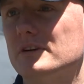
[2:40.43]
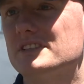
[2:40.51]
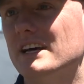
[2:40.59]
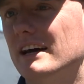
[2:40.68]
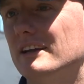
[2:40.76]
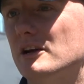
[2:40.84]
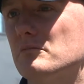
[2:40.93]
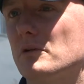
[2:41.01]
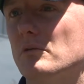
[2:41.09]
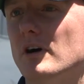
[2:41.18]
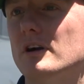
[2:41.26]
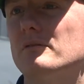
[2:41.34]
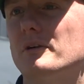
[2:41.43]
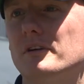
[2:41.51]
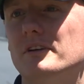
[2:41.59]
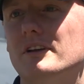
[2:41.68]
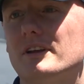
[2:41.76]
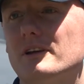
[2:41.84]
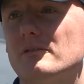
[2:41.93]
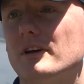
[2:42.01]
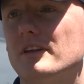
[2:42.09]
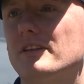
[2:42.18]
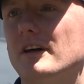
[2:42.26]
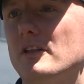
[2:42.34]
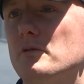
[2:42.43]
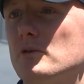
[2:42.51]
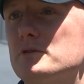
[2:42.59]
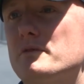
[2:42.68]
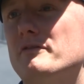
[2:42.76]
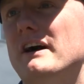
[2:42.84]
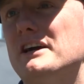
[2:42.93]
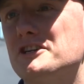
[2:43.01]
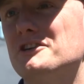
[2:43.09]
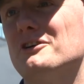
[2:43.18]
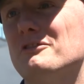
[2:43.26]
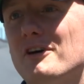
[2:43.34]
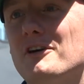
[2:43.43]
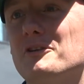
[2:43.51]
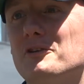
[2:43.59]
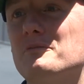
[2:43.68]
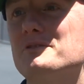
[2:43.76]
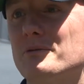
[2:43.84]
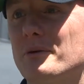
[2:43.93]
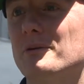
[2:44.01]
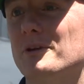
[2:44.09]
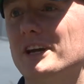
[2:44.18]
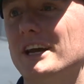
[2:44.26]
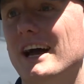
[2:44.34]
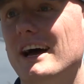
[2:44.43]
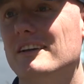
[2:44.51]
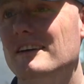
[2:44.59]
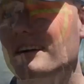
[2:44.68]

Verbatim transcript: was that, number one, we were dealing with um, the most professional of all the groups that we were looking at.